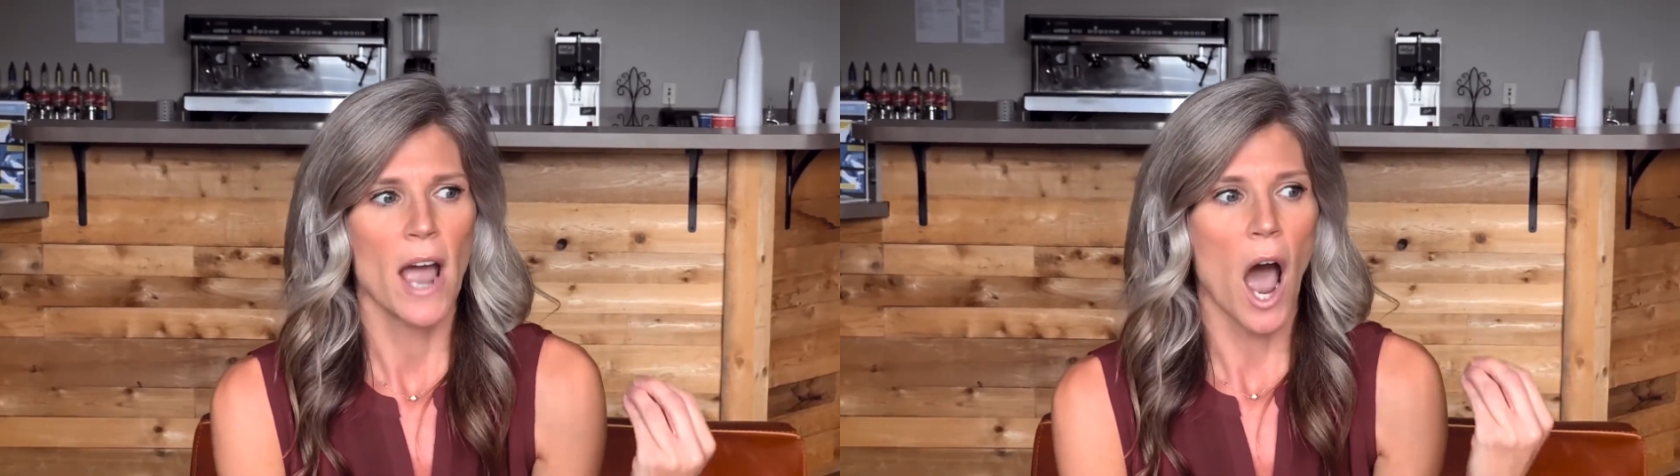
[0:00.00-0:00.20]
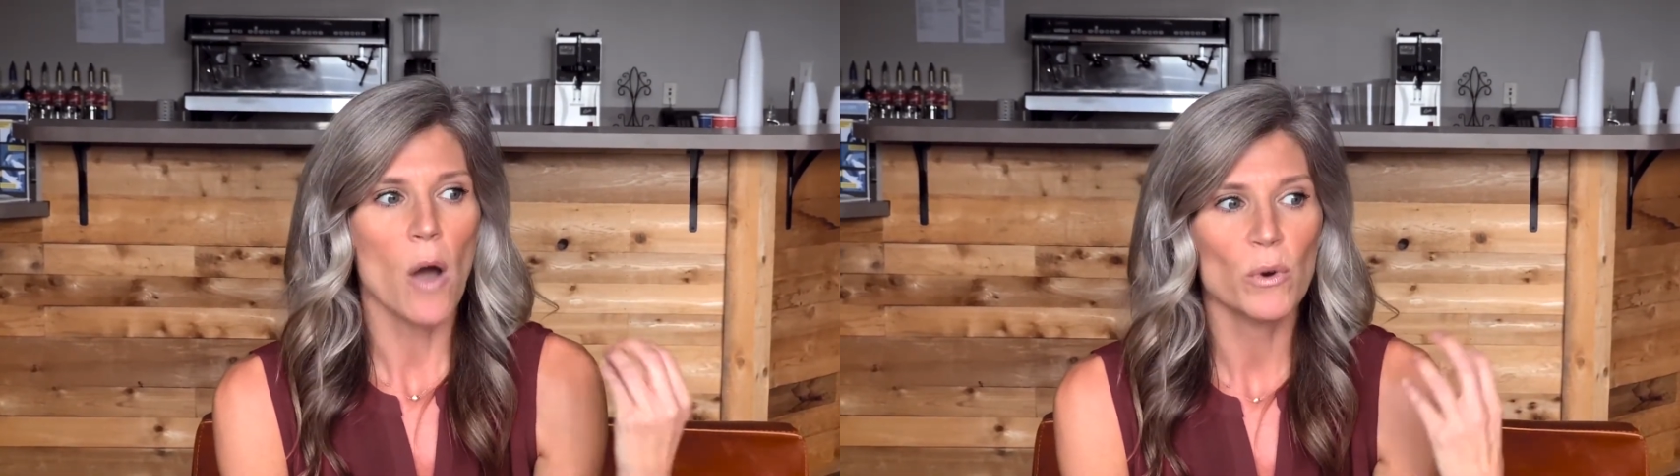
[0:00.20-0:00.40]

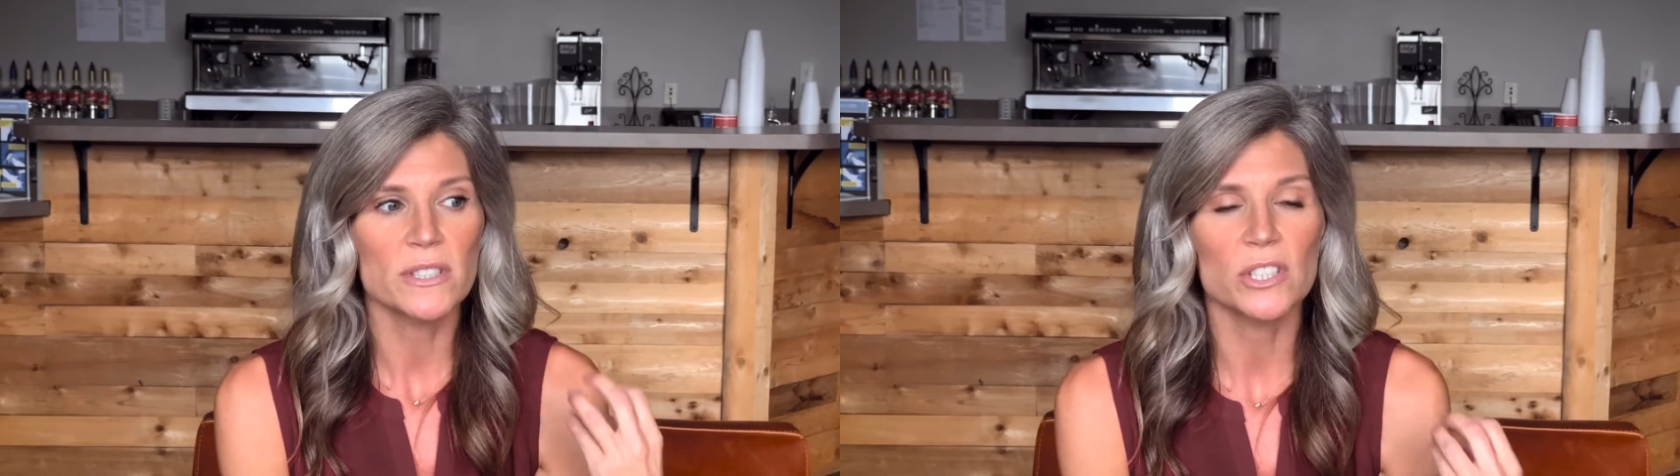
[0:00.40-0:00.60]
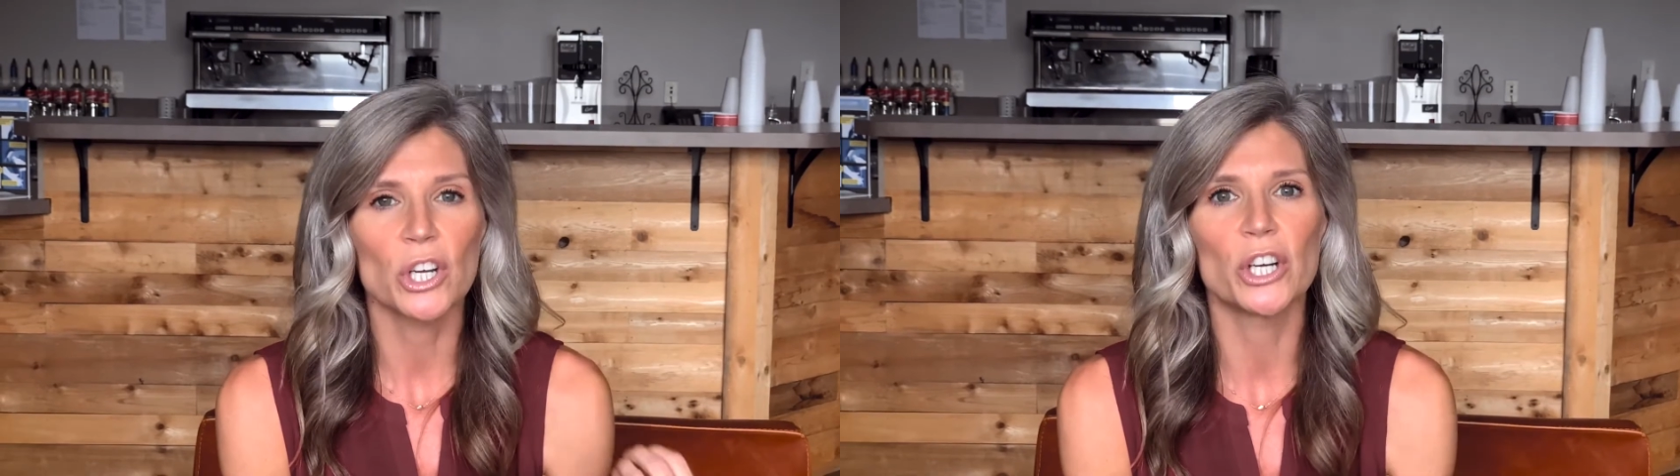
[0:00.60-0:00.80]
I
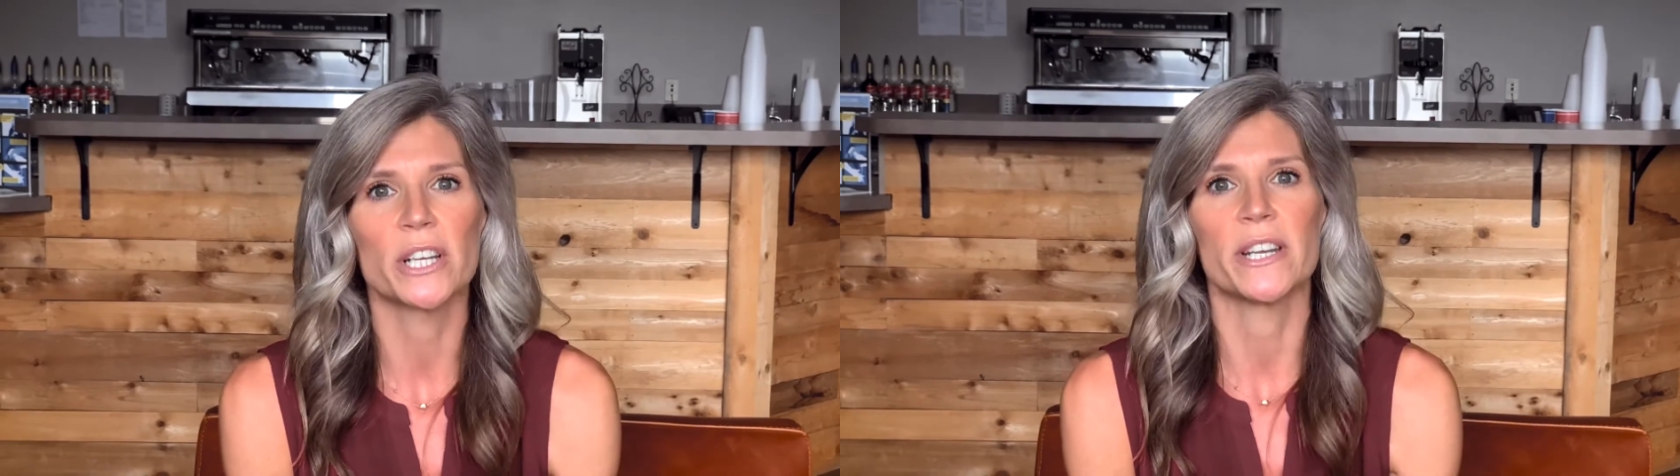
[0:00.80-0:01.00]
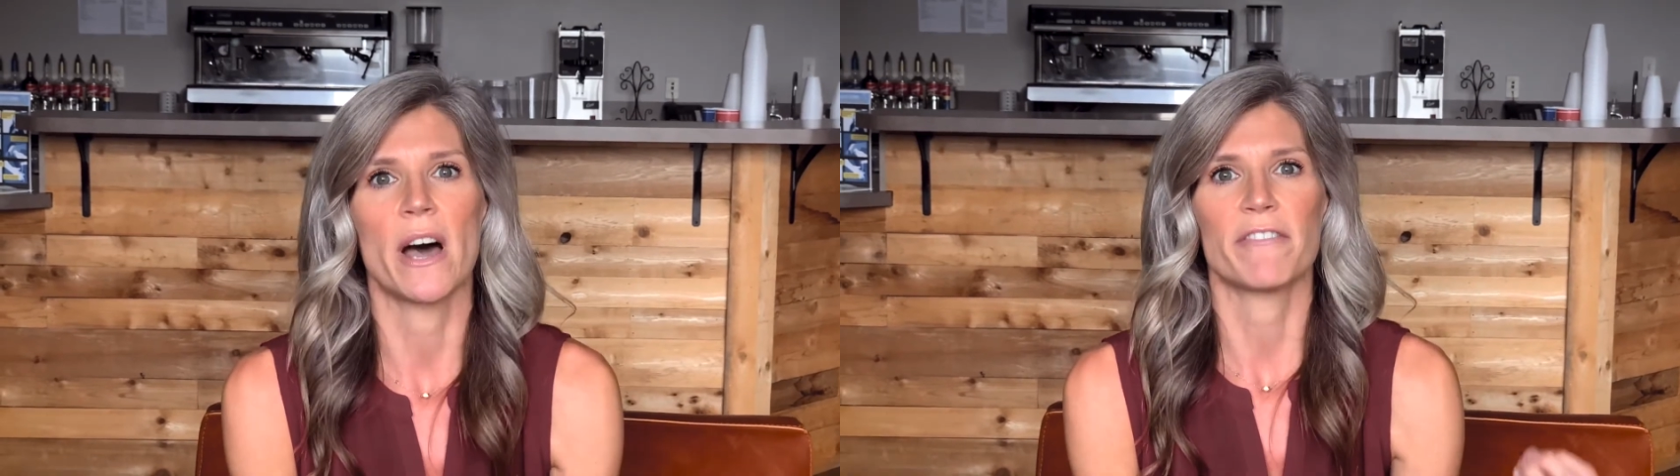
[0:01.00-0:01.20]
wasn't
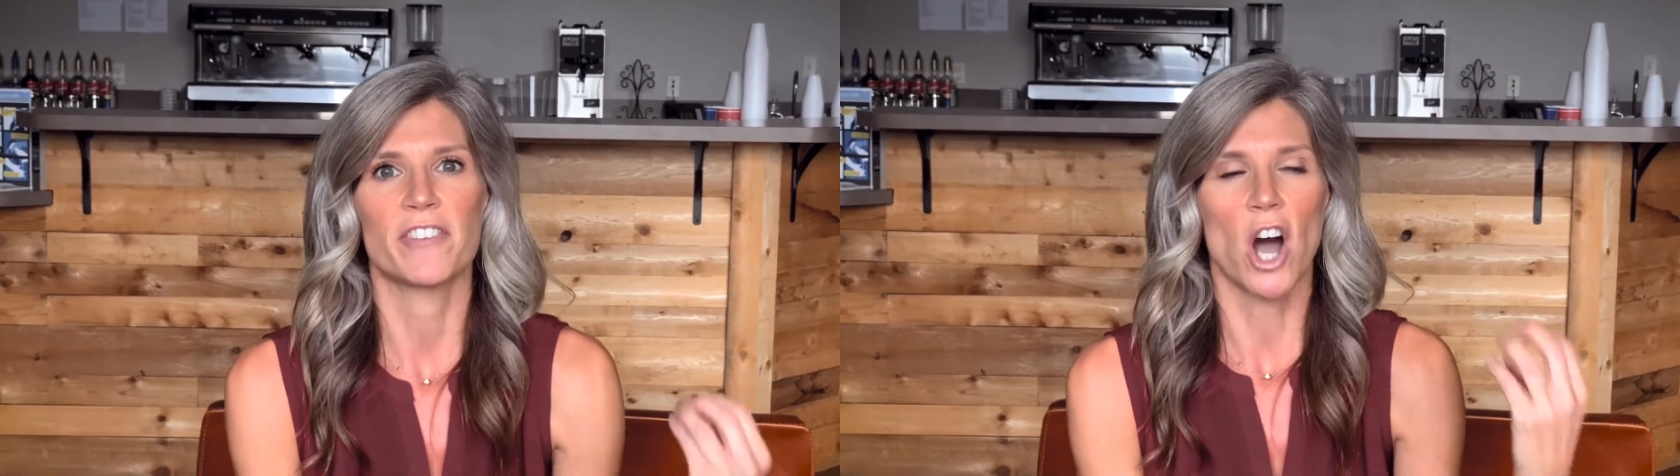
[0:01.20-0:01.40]
good enough,